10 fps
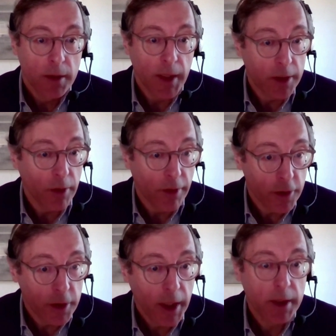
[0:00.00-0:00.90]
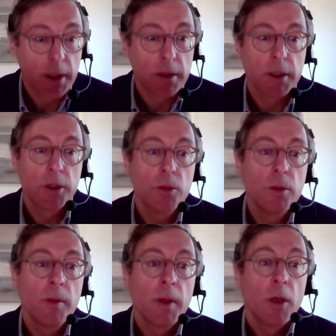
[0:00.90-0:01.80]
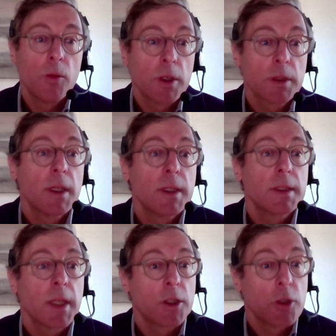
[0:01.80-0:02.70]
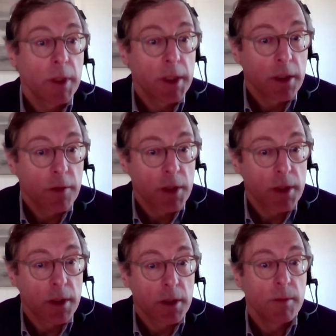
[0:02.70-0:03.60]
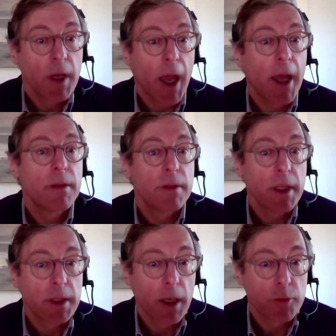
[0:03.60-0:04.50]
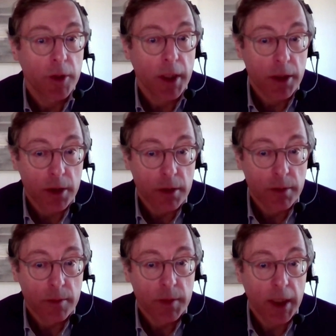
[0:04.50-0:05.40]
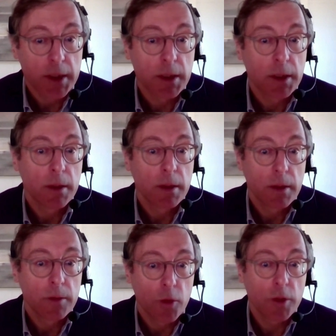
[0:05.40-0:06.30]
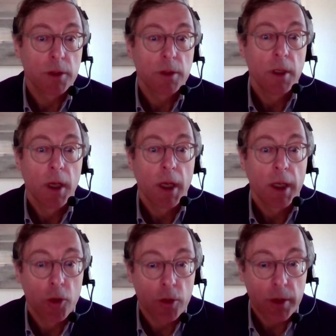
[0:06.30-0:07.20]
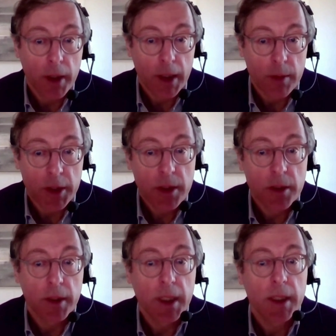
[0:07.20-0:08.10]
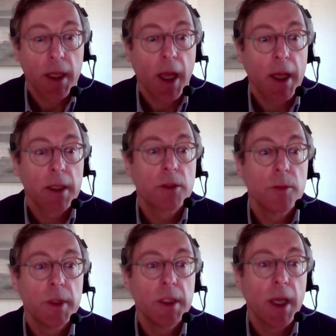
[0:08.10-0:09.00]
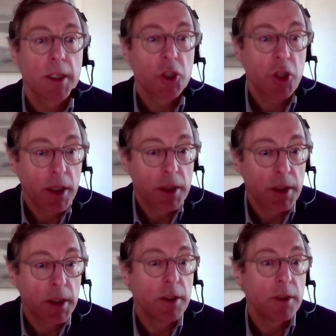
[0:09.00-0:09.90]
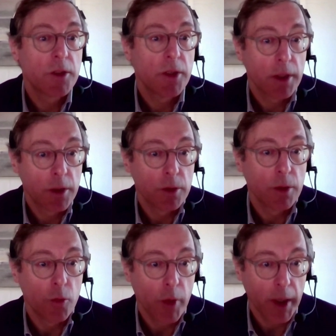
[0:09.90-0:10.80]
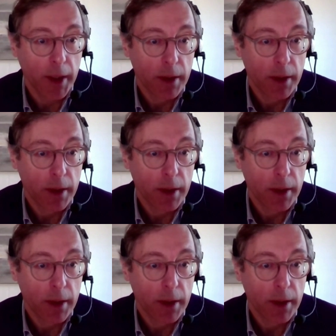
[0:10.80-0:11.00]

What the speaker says: Then the third technical issue was security of the system and data protection. That was core elements. The data had to be exchanged in a secure way.